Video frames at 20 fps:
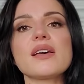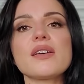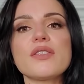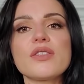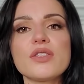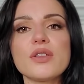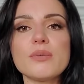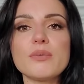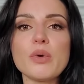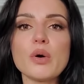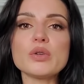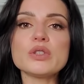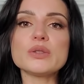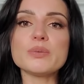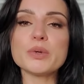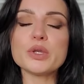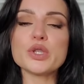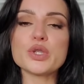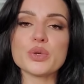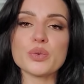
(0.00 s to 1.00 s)
the most
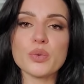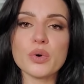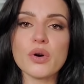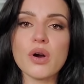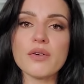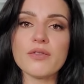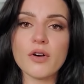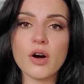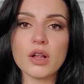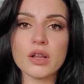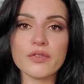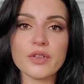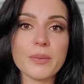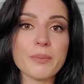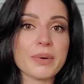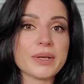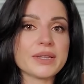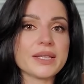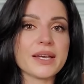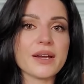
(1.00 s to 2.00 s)
mature of all of them,
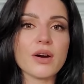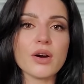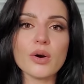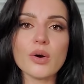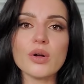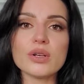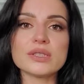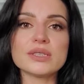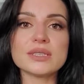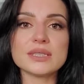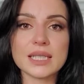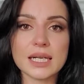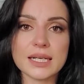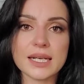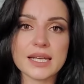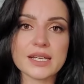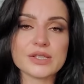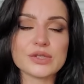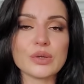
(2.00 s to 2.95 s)
but they are all stunning.